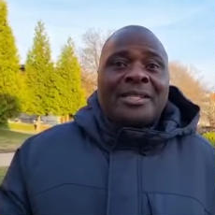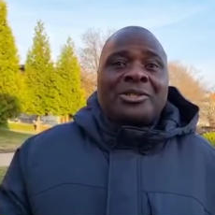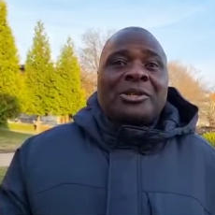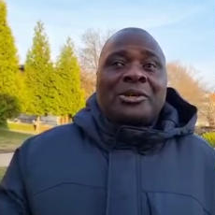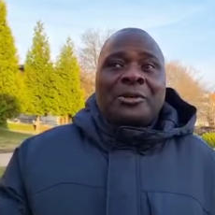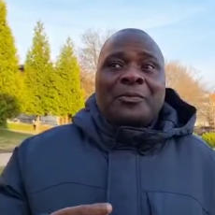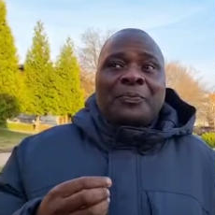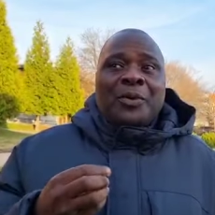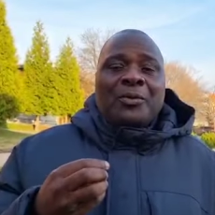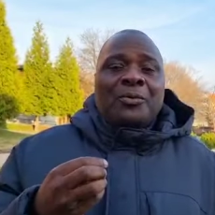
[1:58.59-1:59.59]
So
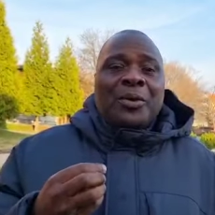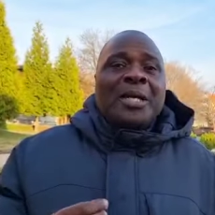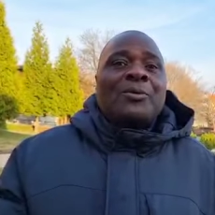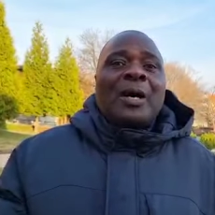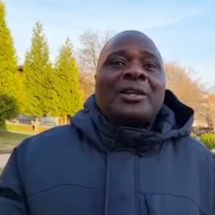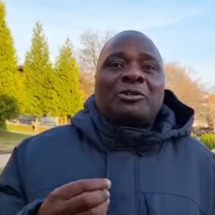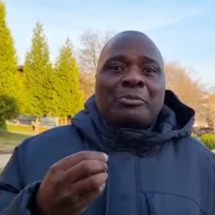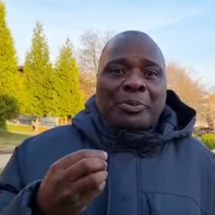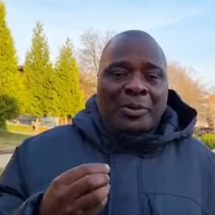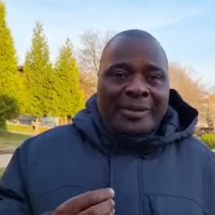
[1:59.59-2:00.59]
we want to
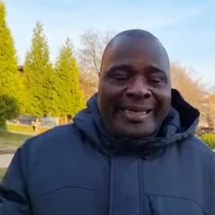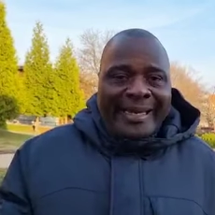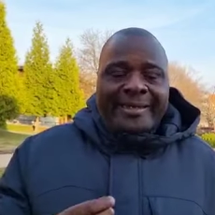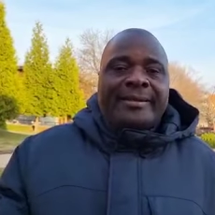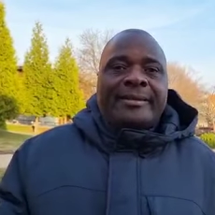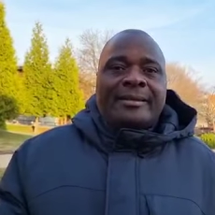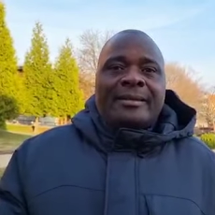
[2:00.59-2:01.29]
protect